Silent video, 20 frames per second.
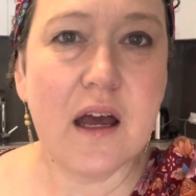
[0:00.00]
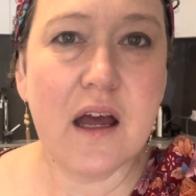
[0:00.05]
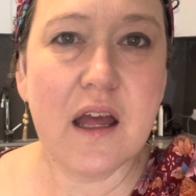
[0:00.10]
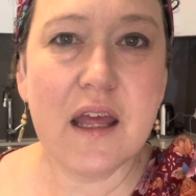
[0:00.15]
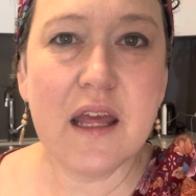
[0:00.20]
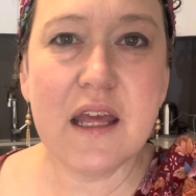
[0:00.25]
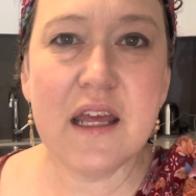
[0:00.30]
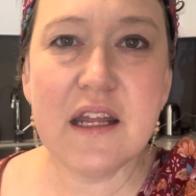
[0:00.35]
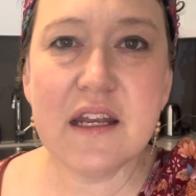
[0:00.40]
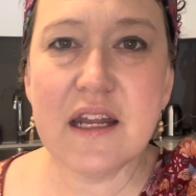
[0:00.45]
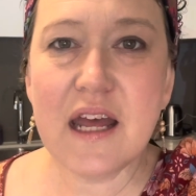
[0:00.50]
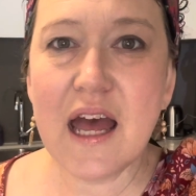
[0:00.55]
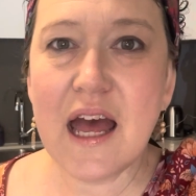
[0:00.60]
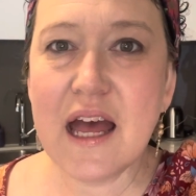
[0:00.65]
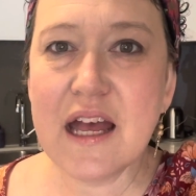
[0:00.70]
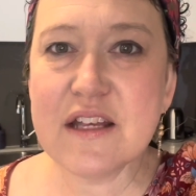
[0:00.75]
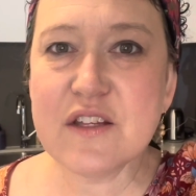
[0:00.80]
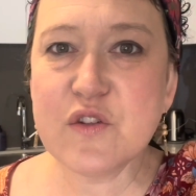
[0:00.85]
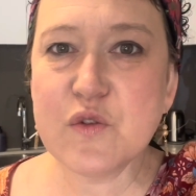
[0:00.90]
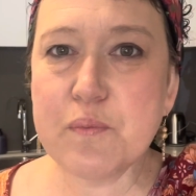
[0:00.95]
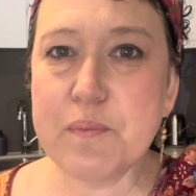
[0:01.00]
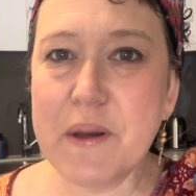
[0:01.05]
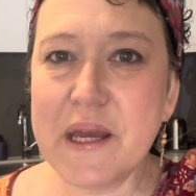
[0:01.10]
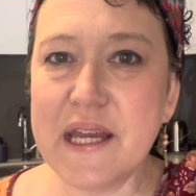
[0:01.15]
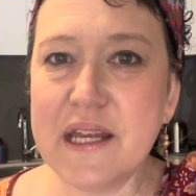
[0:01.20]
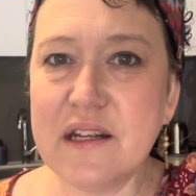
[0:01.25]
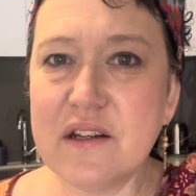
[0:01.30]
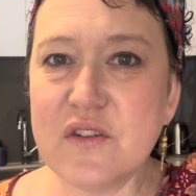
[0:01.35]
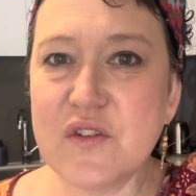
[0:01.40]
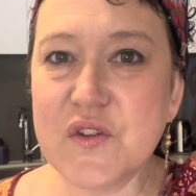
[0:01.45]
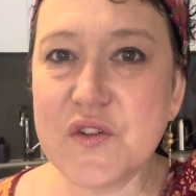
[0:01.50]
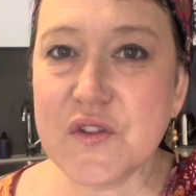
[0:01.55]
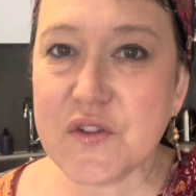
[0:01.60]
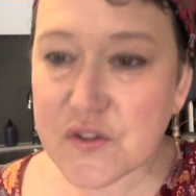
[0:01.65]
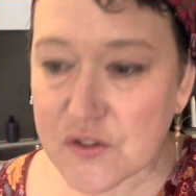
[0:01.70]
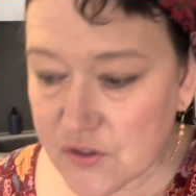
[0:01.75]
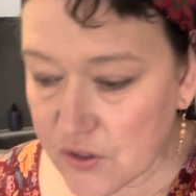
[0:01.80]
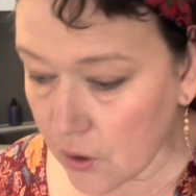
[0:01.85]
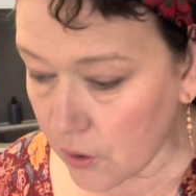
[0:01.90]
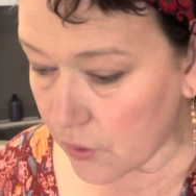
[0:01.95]
It has been
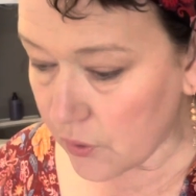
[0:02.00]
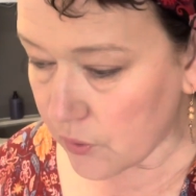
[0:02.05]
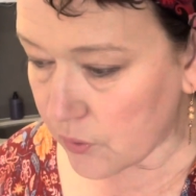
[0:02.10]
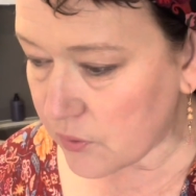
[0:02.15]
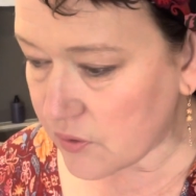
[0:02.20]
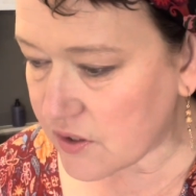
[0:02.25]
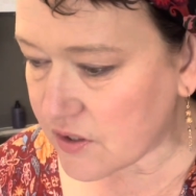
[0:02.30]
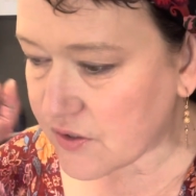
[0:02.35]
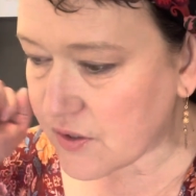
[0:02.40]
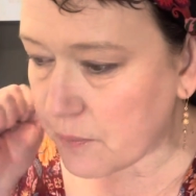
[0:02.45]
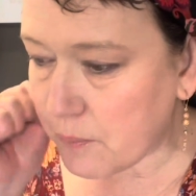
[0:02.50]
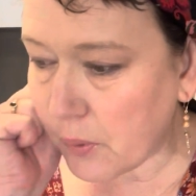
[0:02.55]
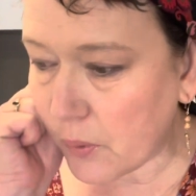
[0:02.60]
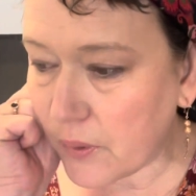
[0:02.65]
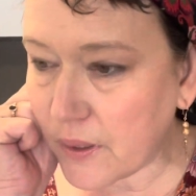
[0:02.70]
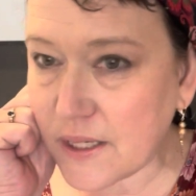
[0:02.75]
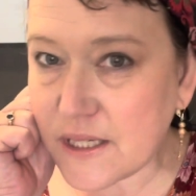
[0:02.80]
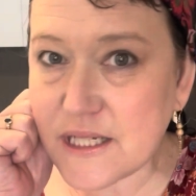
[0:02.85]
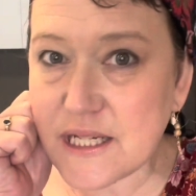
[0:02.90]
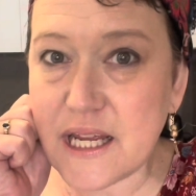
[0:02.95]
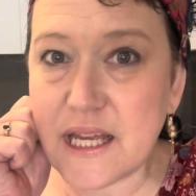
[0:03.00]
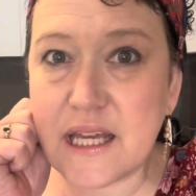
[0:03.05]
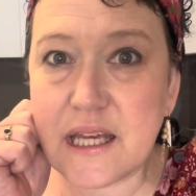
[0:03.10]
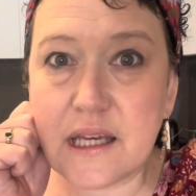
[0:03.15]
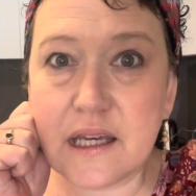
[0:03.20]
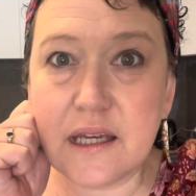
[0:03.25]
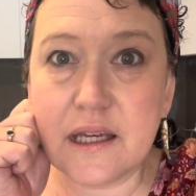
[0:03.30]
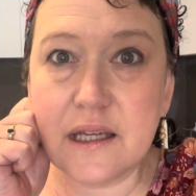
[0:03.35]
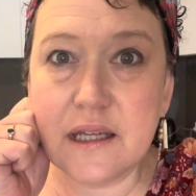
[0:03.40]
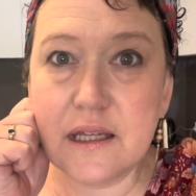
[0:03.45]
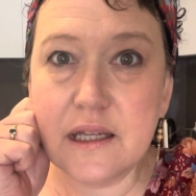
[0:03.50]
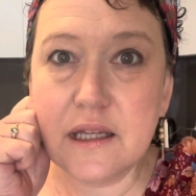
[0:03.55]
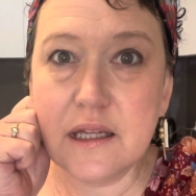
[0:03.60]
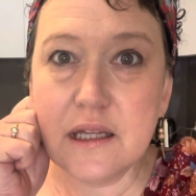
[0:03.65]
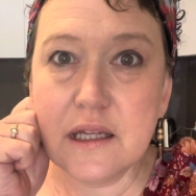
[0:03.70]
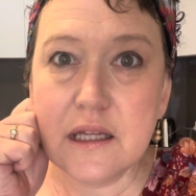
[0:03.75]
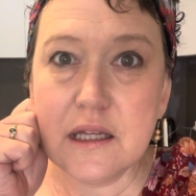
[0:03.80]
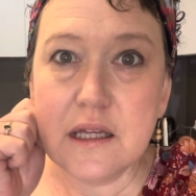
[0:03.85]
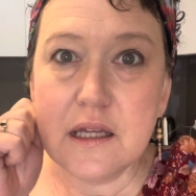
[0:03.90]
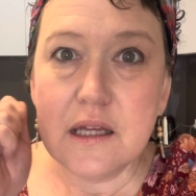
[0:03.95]
so disappointing.
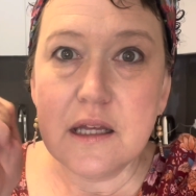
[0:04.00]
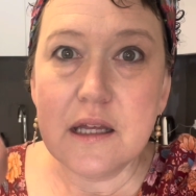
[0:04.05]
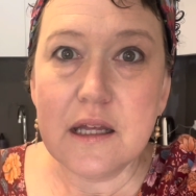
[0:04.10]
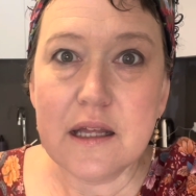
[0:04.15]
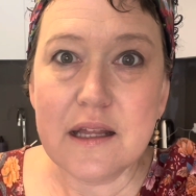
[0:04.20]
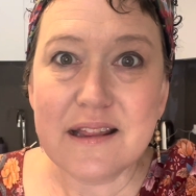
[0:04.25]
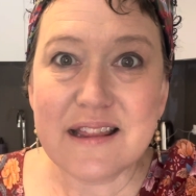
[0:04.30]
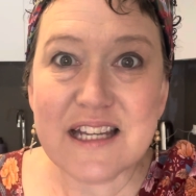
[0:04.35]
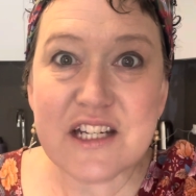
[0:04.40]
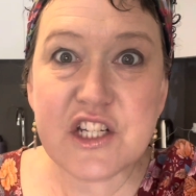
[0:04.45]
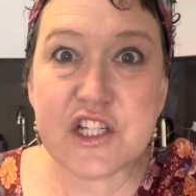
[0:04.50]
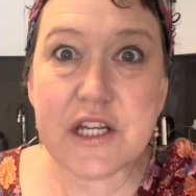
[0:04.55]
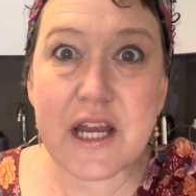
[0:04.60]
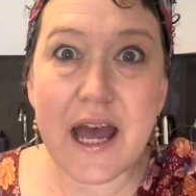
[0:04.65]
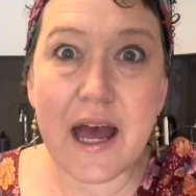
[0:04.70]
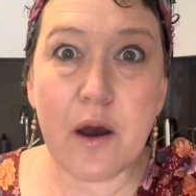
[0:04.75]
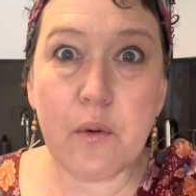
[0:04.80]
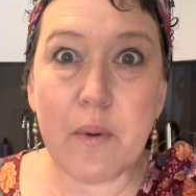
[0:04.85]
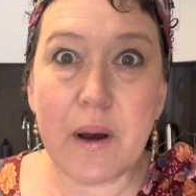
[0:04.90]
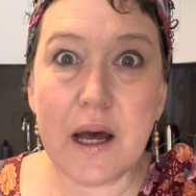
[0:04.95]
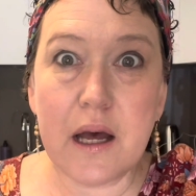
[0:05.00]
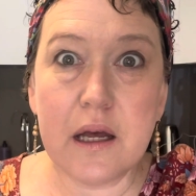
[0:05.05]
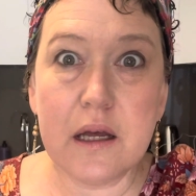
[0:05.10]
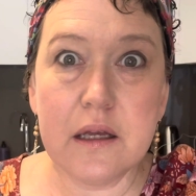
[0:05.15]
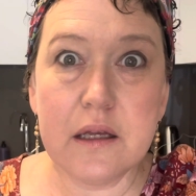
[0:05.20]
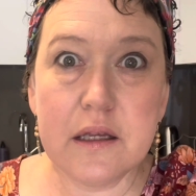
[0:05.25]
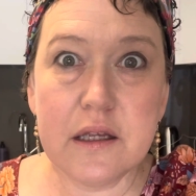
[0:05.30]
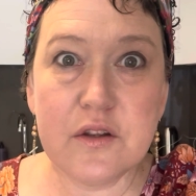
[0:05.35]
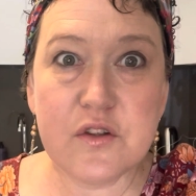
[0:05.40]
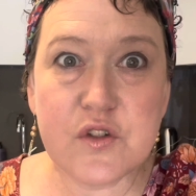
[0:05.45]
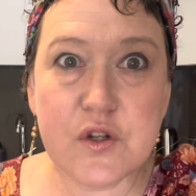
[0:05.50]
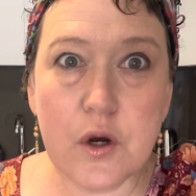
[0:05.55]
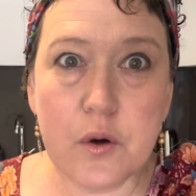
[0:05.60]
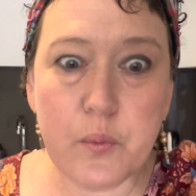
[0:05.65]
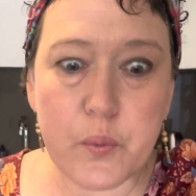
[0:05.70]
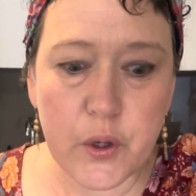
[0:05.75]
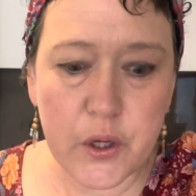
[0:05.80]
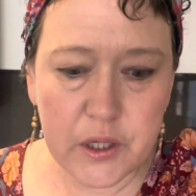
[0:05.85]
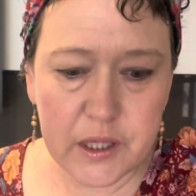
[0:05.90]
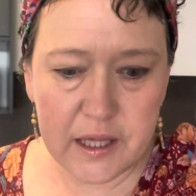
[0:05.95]
The shower is not
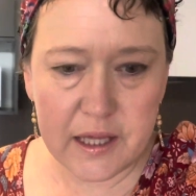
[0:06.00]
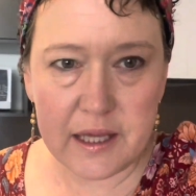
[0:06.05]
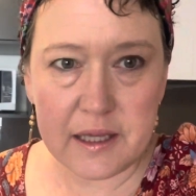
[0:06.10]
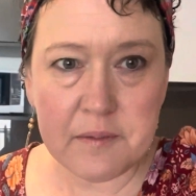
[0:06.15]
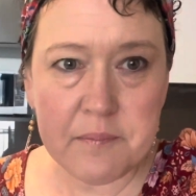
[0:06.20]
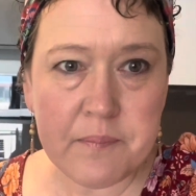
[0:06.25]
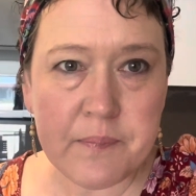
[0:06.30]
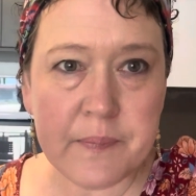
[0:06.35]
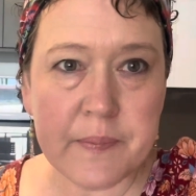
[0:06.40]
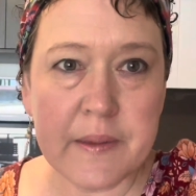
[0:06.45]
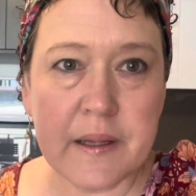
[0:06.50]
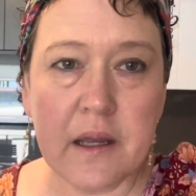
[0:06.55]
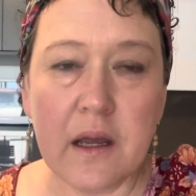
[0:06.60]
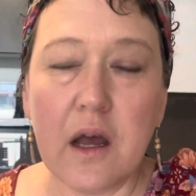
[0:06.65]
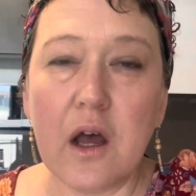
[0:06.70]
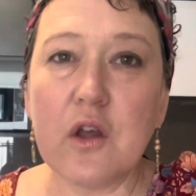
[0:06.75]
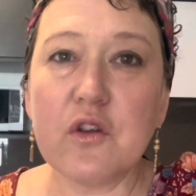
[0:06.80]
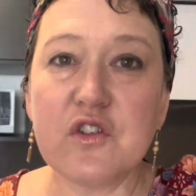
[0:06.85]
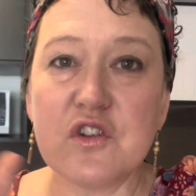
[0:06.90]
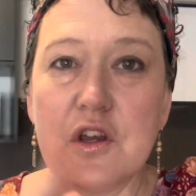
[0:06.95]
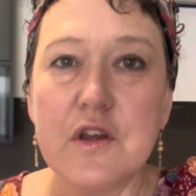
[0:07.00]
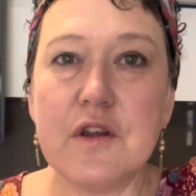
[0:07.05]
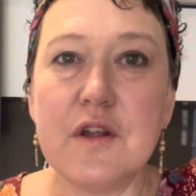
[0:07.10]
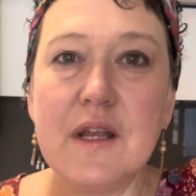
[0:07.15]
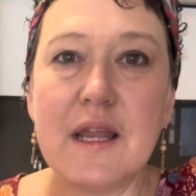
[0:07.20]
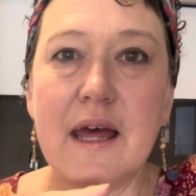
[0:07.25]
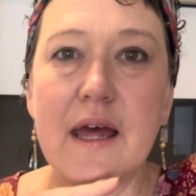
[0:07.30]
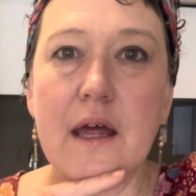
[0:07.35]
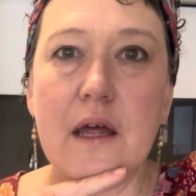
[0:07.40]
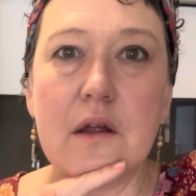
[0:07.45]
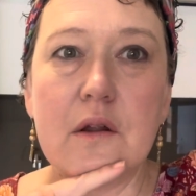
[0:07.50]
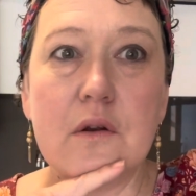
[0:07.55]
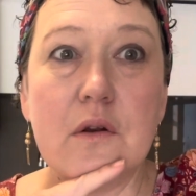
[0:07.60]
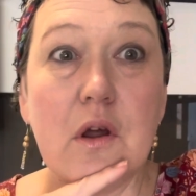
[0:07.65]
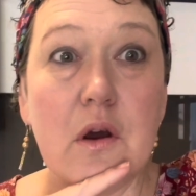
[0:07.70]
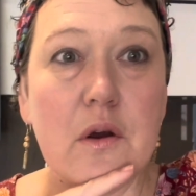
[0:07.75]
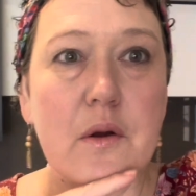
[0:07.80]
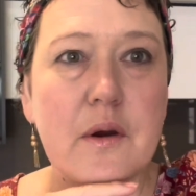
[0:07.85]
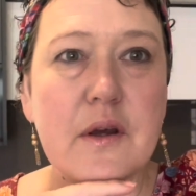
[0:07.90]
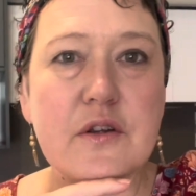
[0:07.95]
working. I'll show you, no,
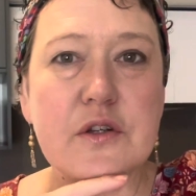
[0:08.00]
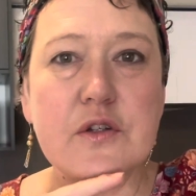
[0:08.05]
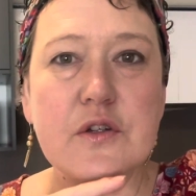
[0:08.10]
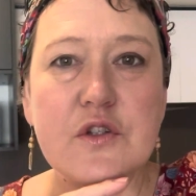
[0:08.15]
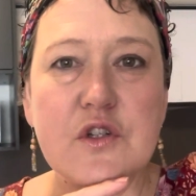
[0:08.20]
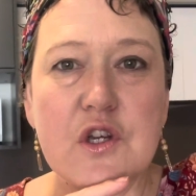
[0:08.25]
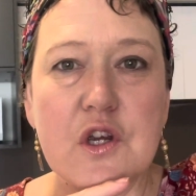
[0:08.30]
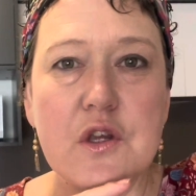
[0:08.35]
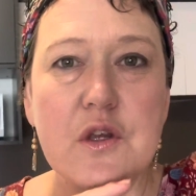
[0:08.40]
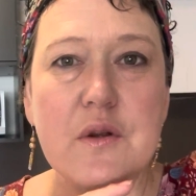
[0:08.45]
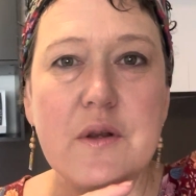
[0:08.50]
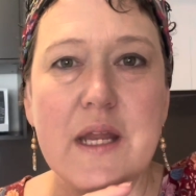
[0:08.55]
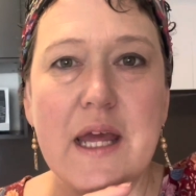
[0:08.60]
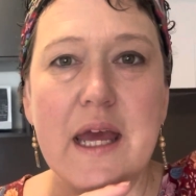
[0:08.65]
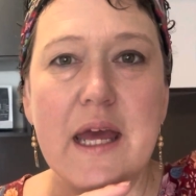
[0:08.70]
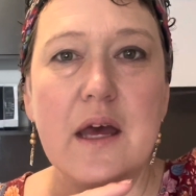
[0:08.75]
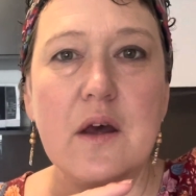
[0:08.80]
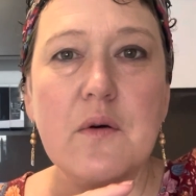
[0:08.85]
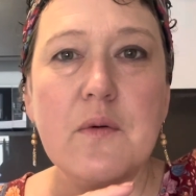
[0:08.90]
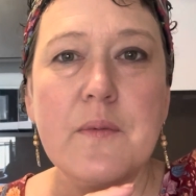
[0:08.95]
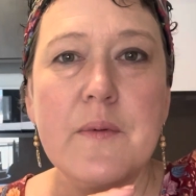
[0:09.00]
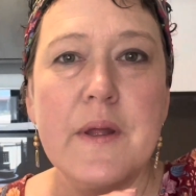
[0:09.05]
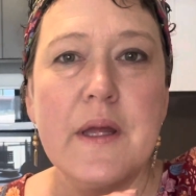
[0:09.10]
I should show you now.